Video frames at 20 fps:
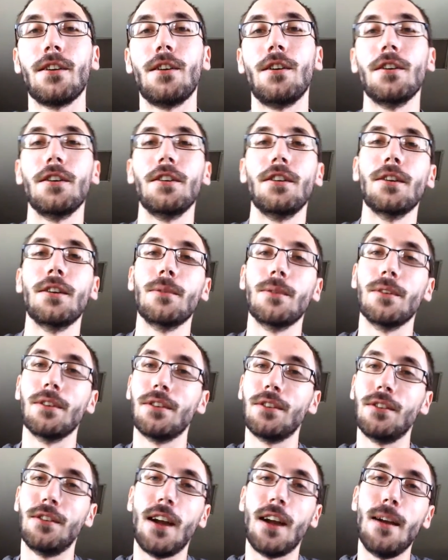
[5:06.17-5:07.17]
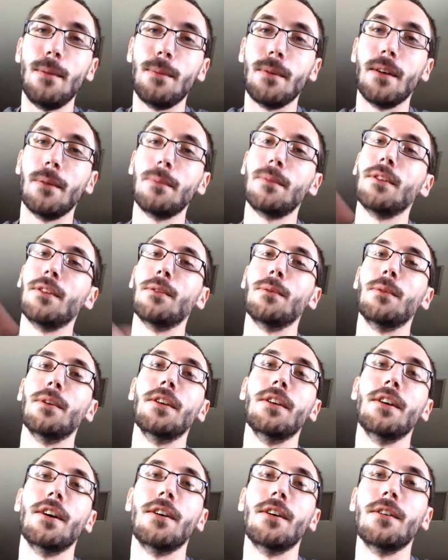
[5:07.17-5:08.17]
All he did was tape it up to the
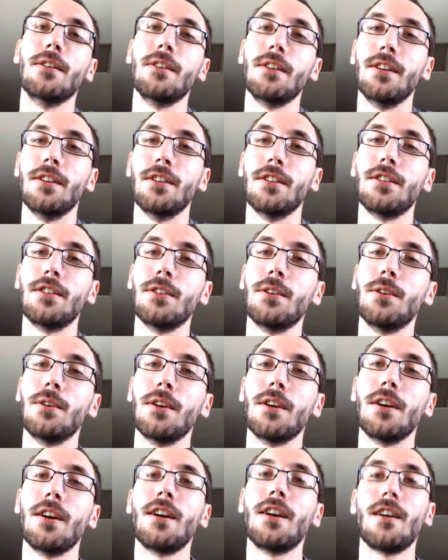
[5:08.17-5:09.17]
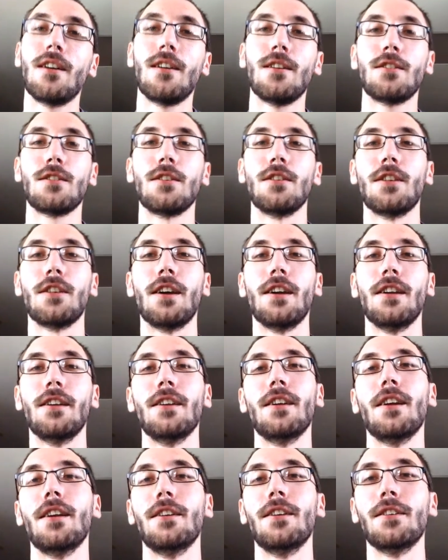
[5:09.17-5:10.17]
window in the store so
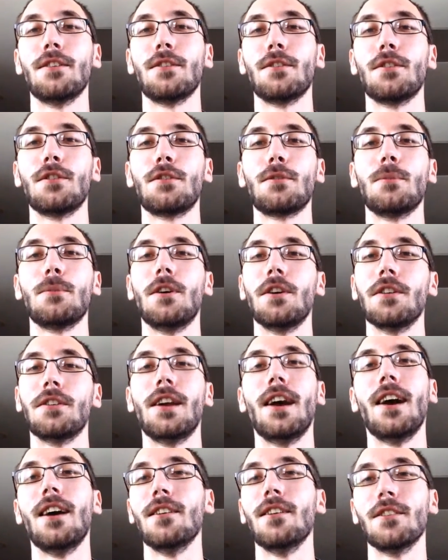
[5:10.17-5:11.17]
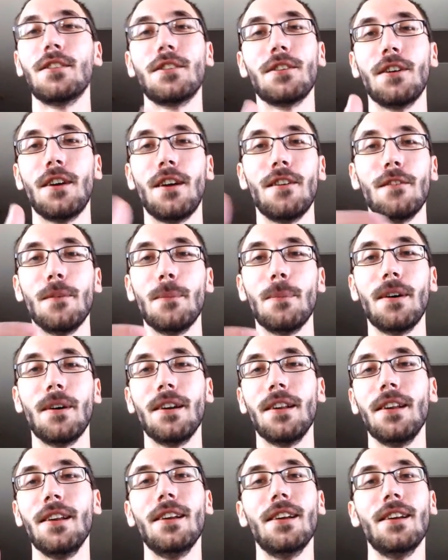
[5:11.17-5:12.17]
that, and this is a small town, so
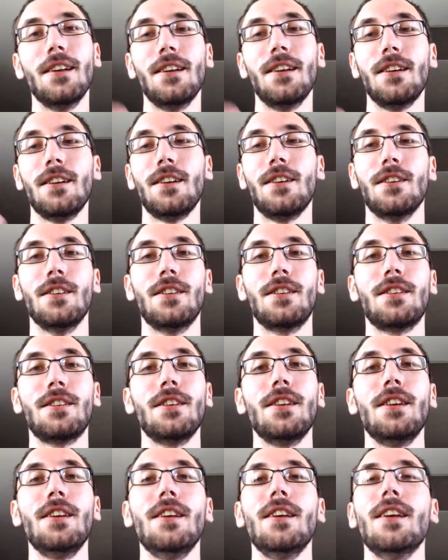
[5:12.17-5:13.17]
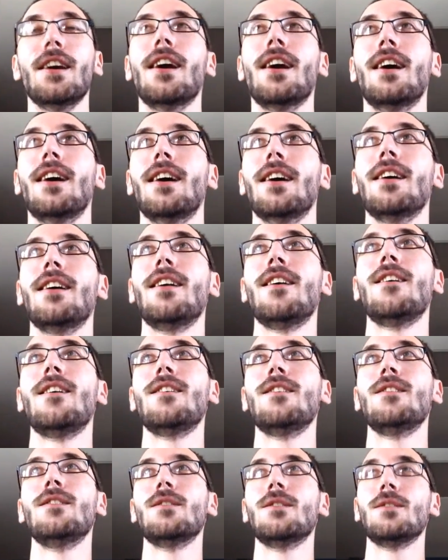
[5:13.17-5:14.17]
everybody could see
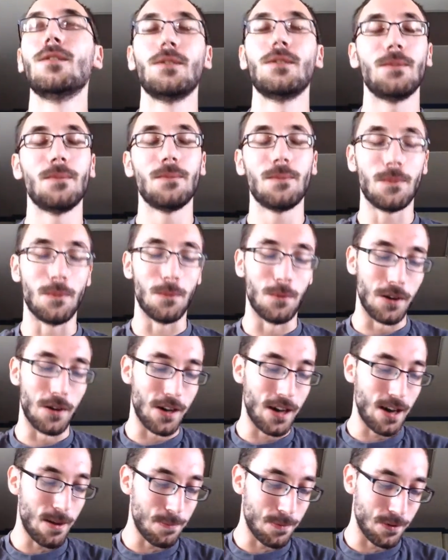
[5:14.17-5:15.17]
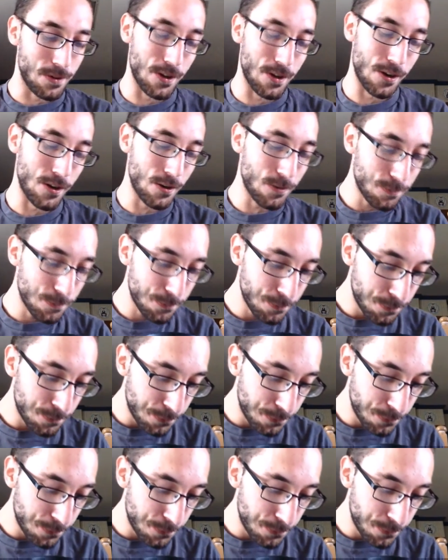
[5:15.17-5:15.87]
what happened there.